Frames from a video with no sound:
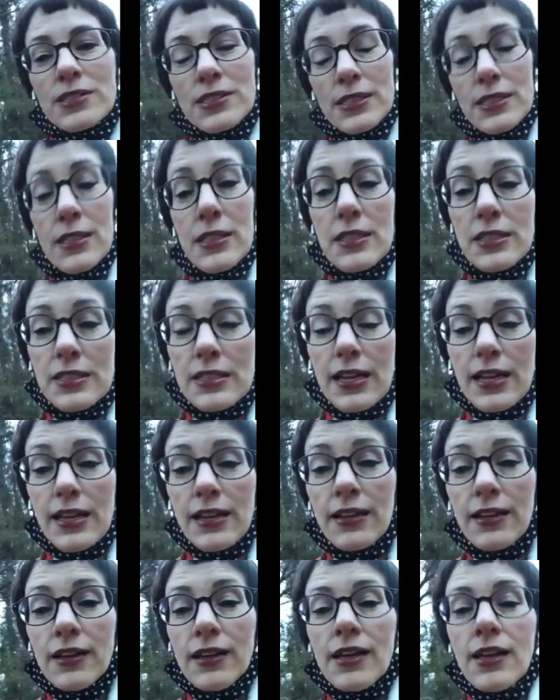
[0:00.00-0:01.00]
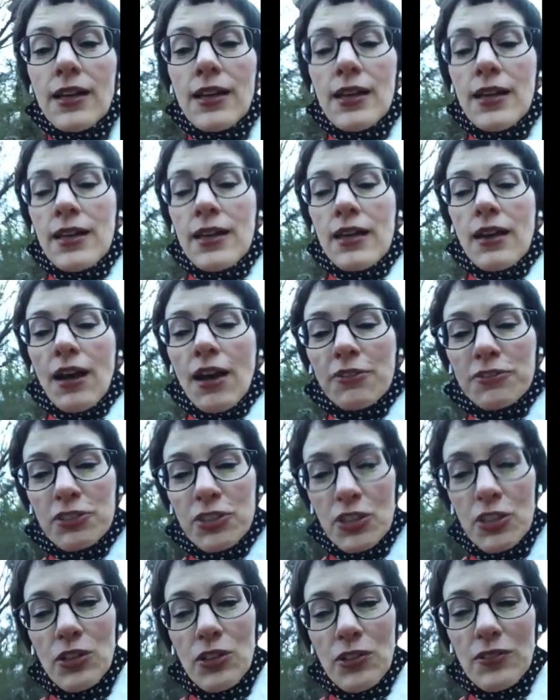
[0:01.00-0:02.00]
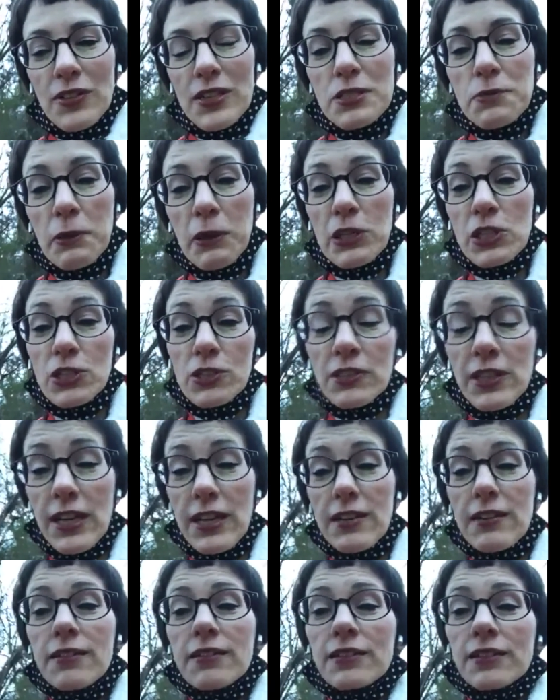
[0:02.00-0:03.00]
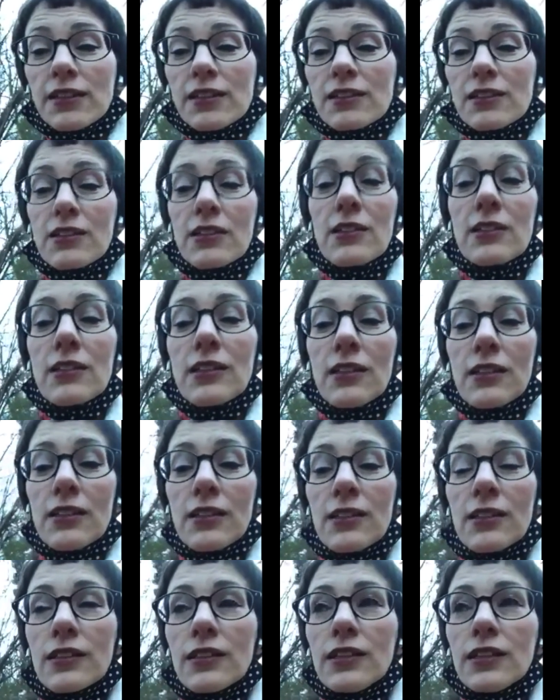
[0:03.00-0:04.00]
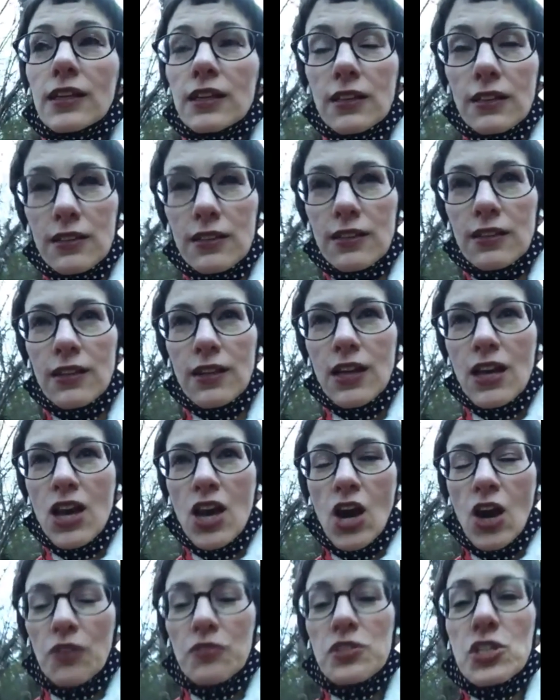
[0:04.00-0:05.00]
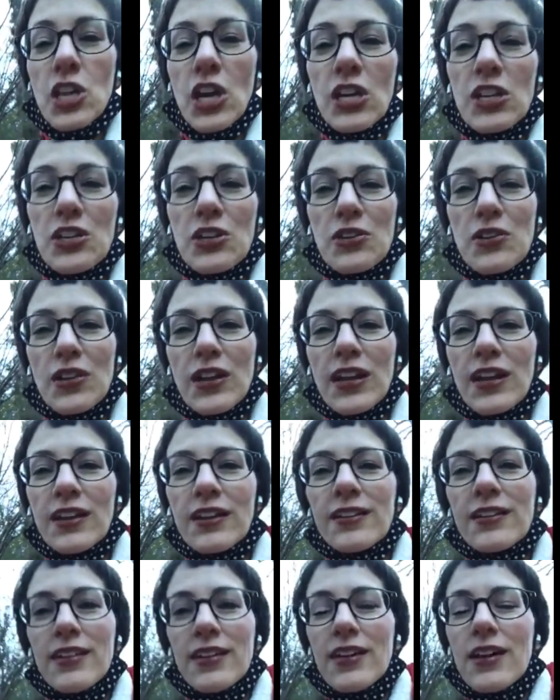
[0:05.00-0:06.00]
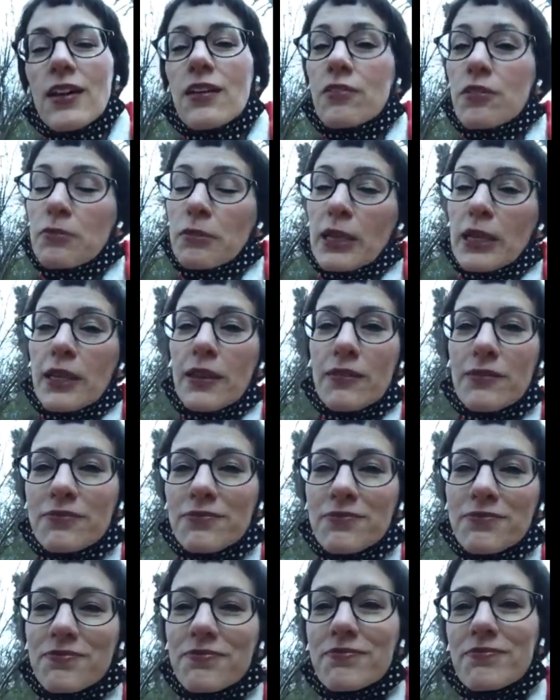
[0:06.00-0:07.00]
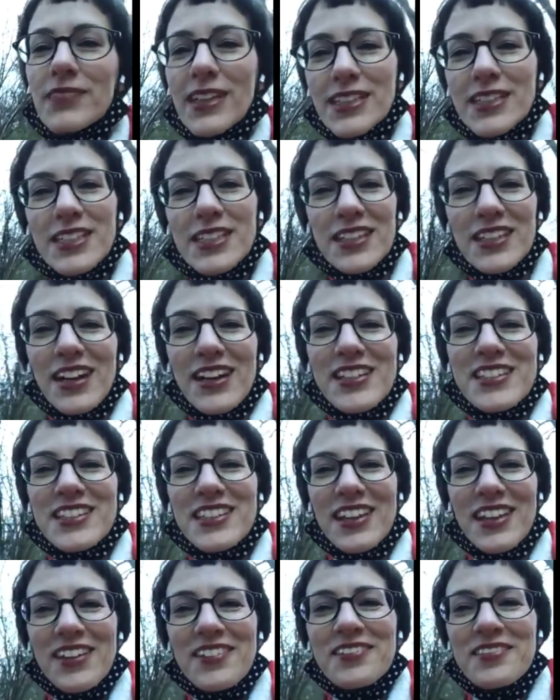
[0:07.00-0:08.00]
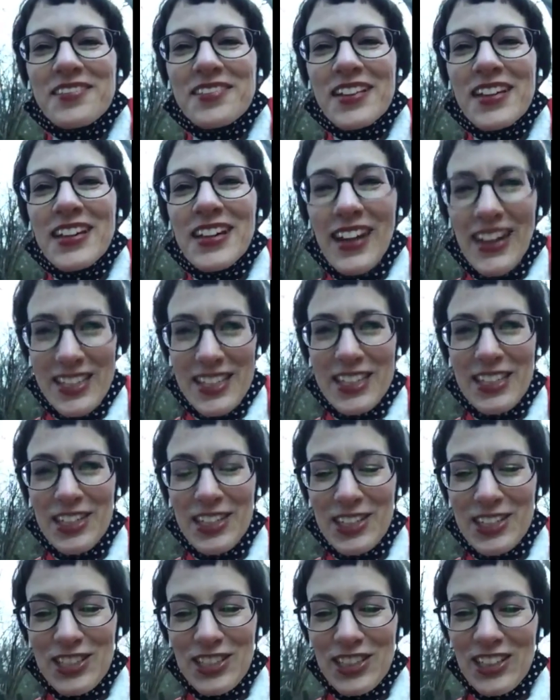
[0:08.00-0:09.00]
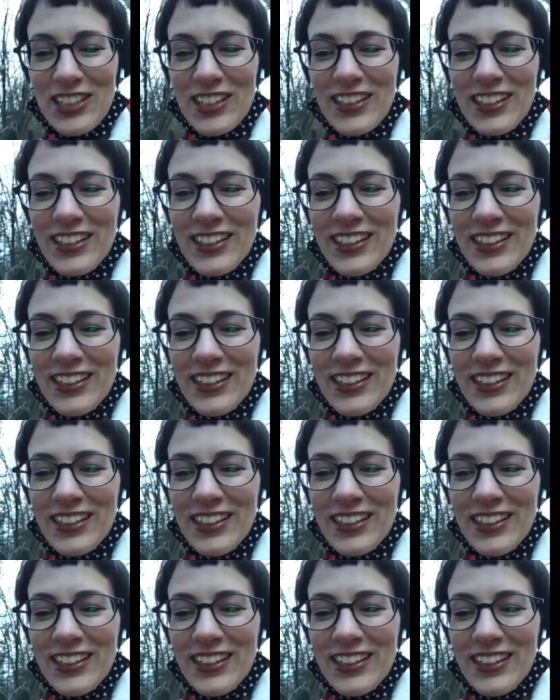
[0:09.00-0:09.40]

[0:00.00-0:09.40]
Saturday afternoon. A special day, the 30th of January. For me, it's a nice day. I'll see you soon.